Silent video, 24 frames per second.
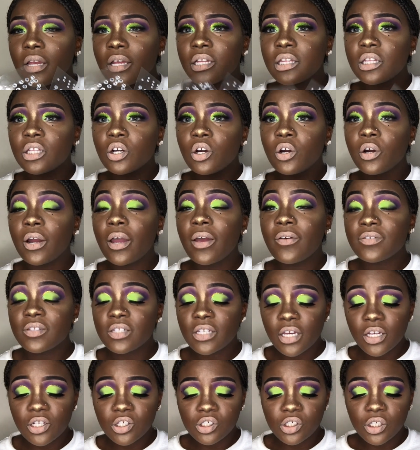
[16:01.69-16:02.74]
in the craft
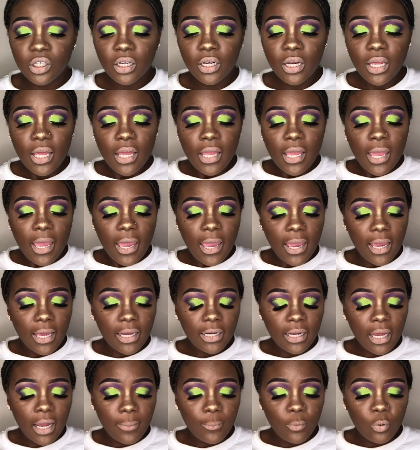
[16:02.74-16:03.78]
section, and
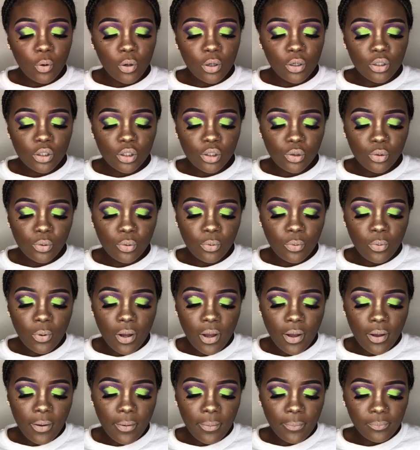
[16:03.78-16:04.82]
I'm going to
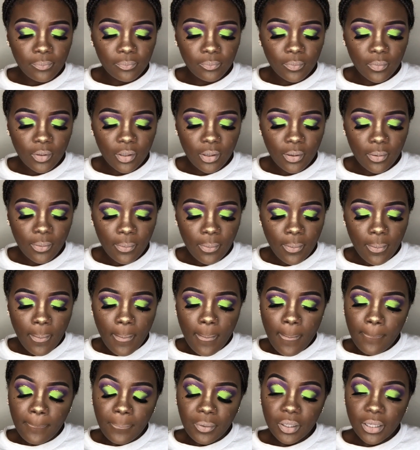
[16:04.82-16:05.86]

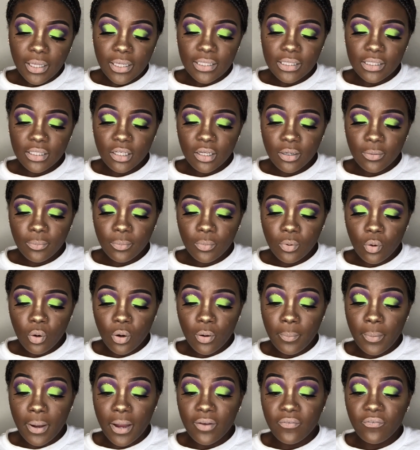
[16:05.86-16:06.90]
place them
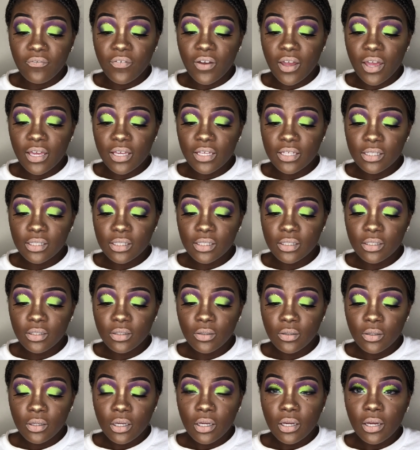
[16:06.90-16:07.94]
on my face,
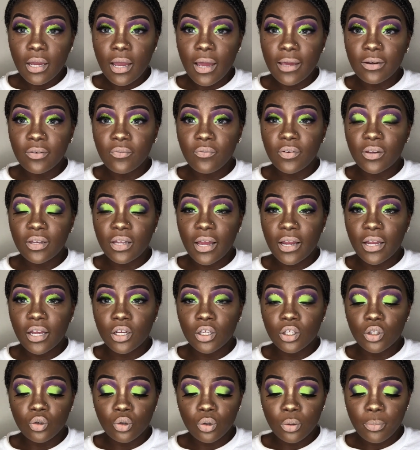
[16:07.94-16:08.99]
kind of in like
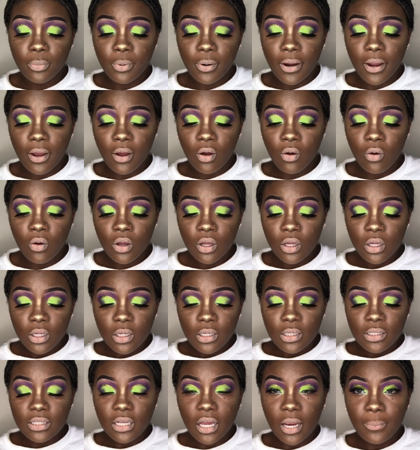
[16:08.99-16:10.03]
a unibrow
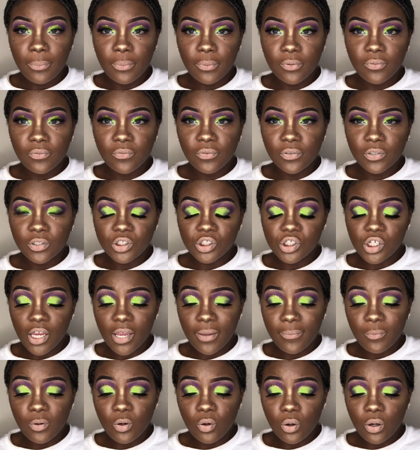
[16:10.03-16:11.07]
type of
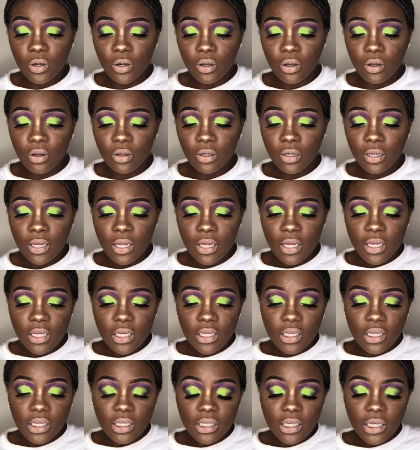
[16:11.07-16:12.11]
shape going on.
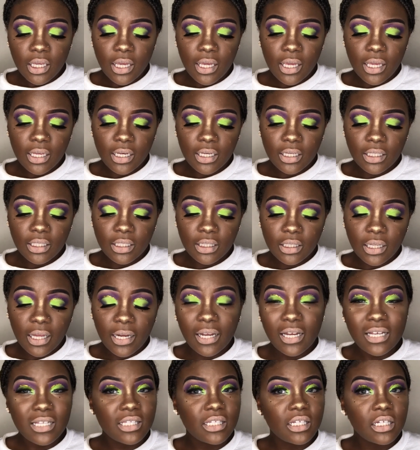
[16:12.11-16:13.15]
And
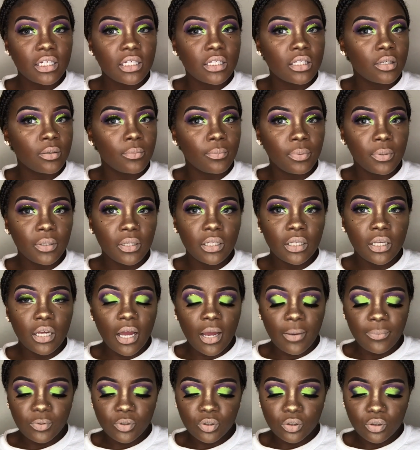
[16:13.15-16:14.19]
like I said, it's completely
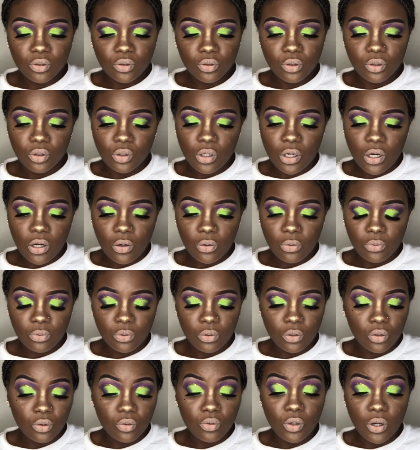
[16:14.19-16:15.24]
optional. You
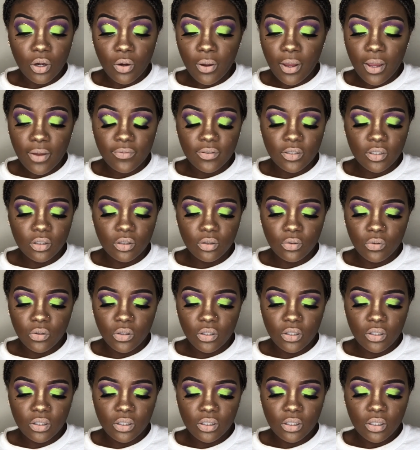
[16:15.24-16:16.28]
don't have to do
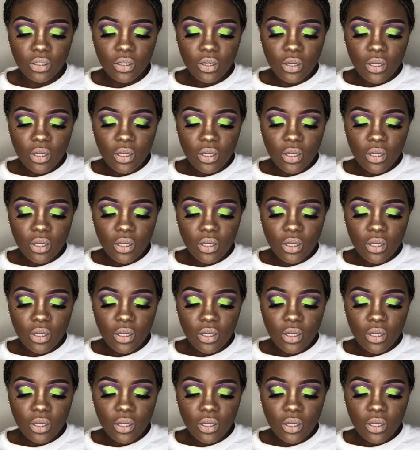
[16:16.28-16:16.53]
this.